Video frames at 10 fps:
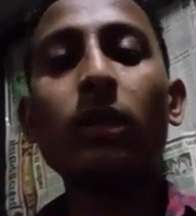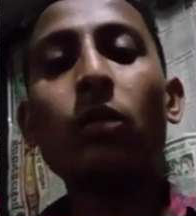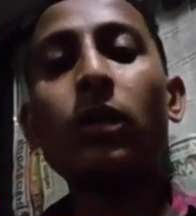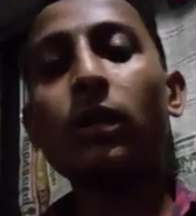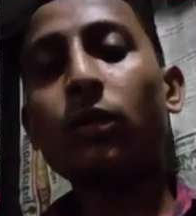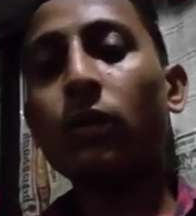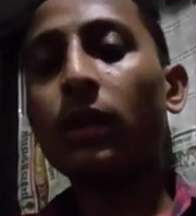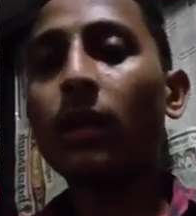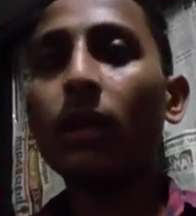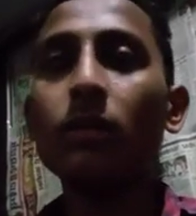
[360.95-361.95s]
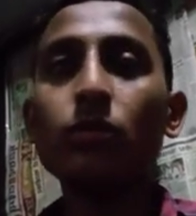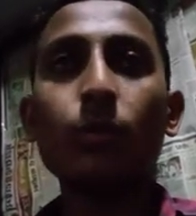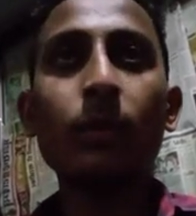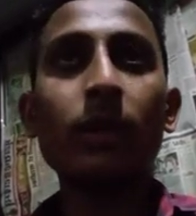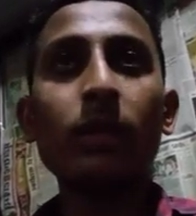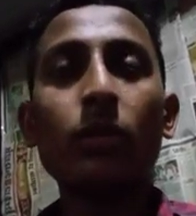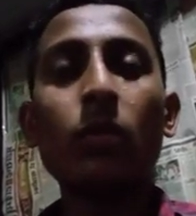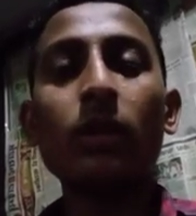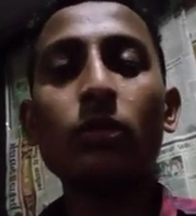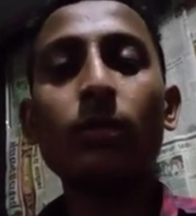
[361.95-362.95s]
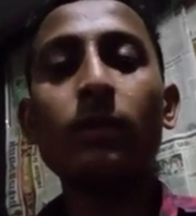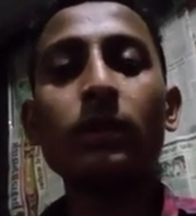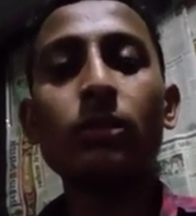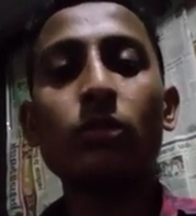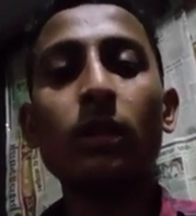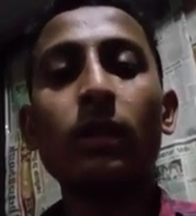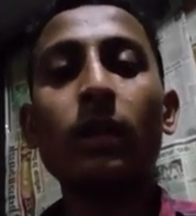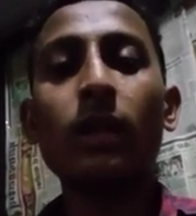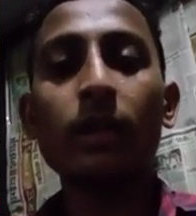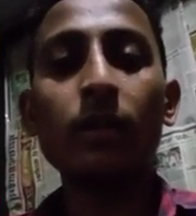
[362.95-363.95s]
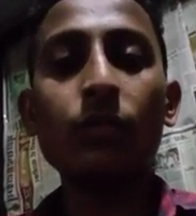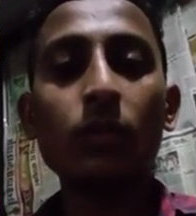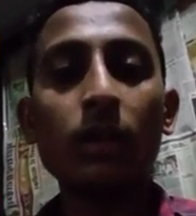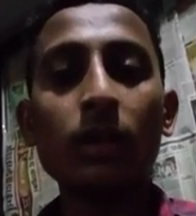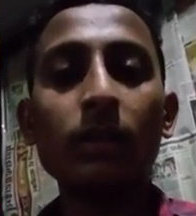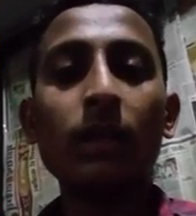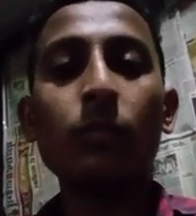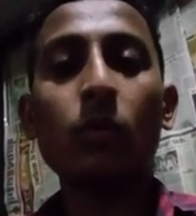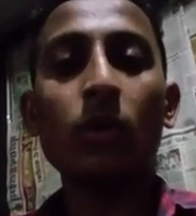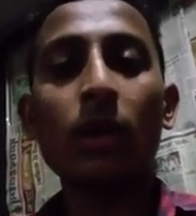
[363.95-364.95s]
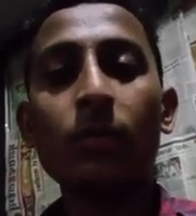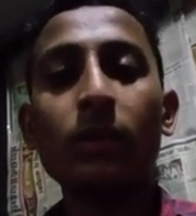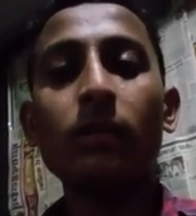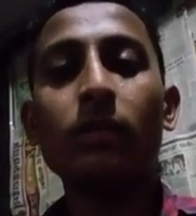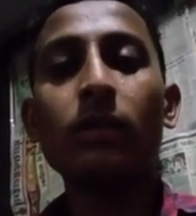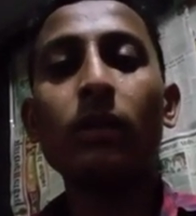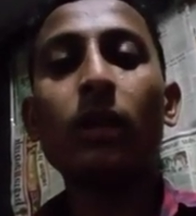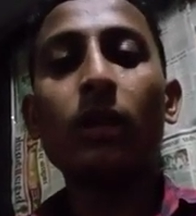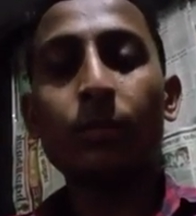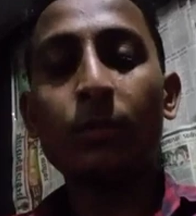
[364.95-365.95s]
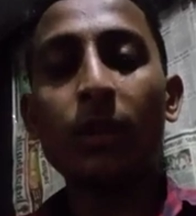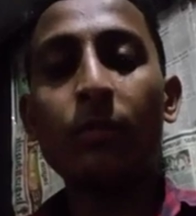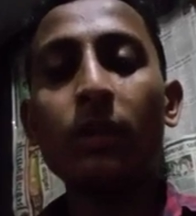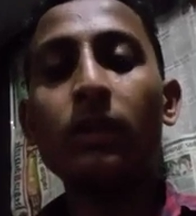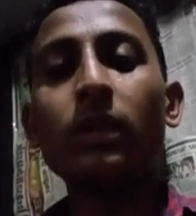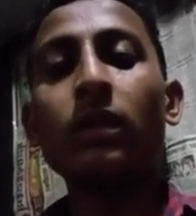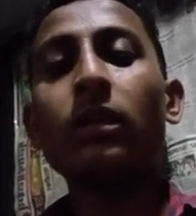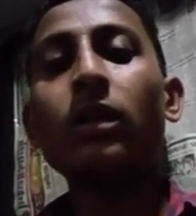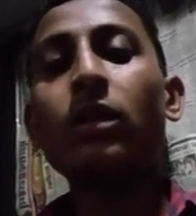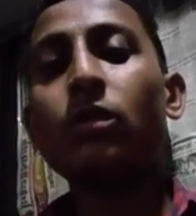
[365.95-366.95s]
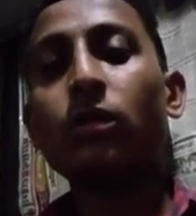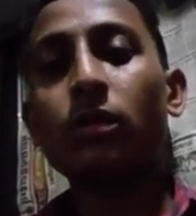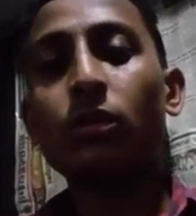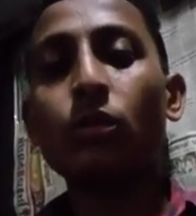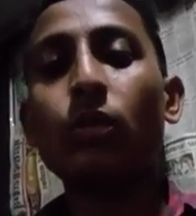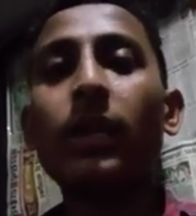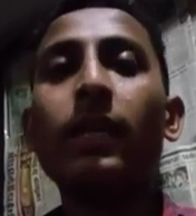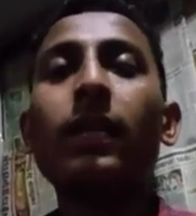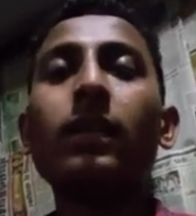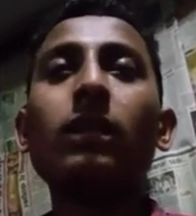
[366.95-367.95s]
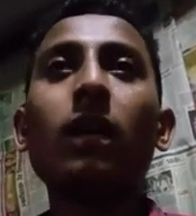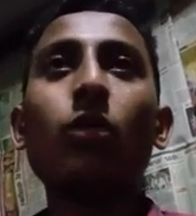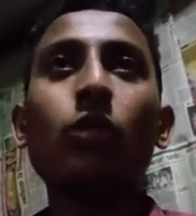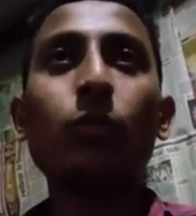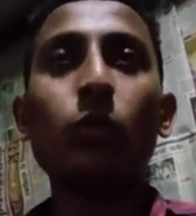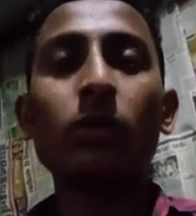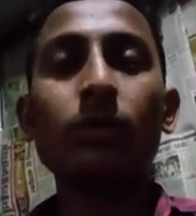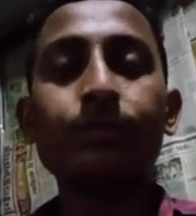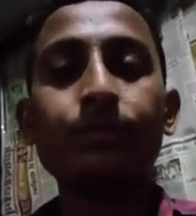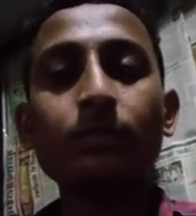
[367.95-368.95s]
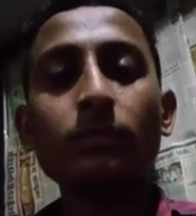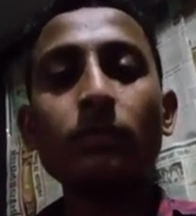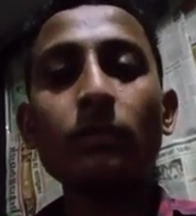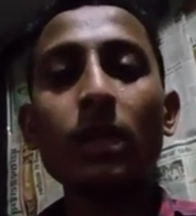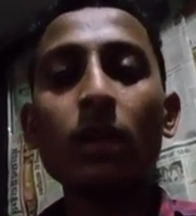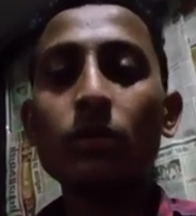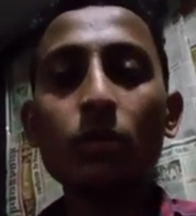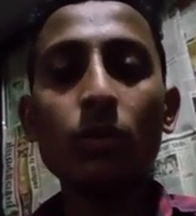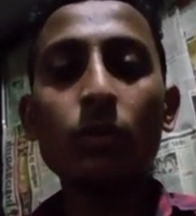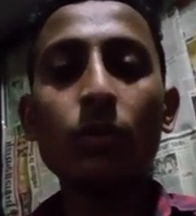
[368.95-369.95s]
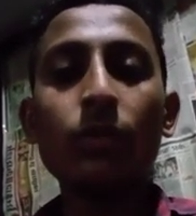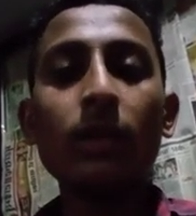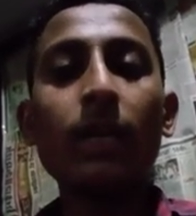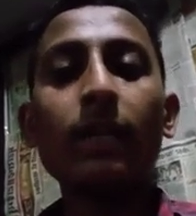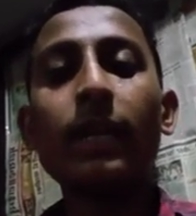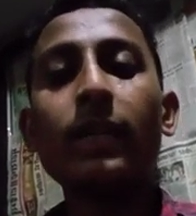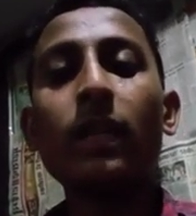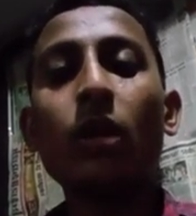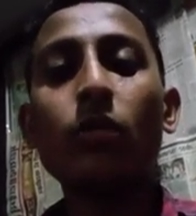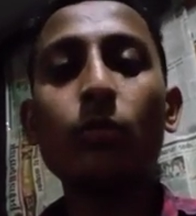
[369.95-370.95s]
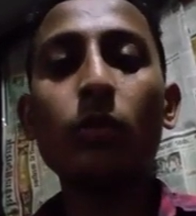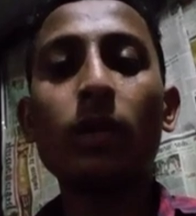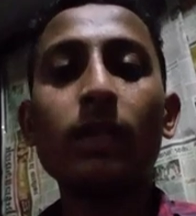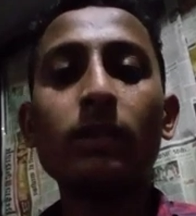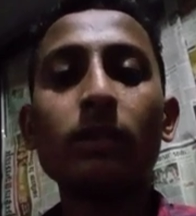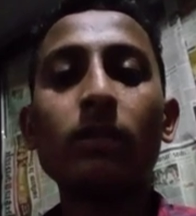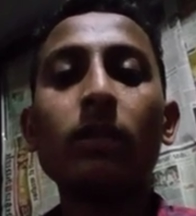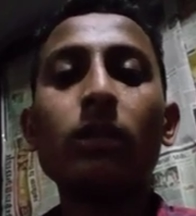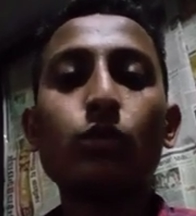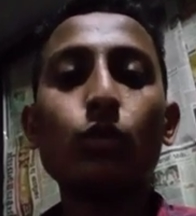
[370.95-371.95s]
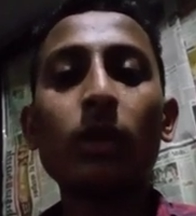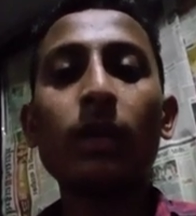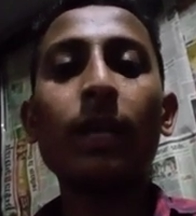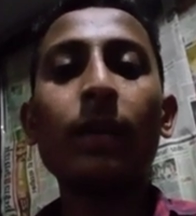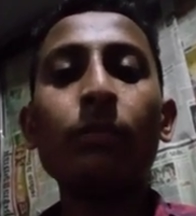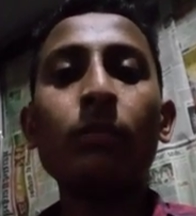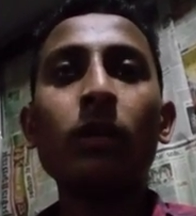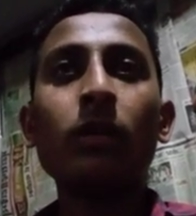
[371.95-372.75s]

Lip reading: third one we can also print the college of the student. And if we run that program in a main method to getting in the output, so we can get the output as student name,